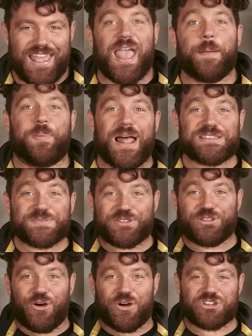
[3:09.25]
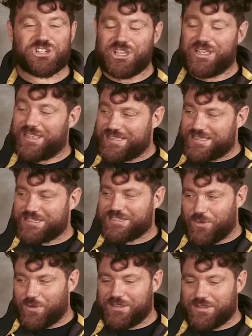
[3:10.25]
A plasma torch is
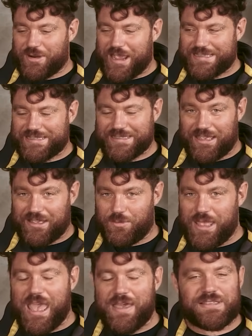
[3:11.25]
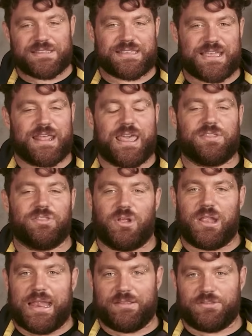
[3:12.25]
so interesting. We have inside handle
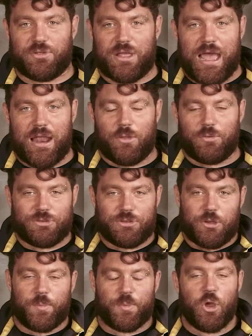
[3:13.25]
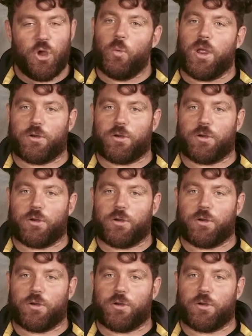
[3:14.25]
a little hollow tube where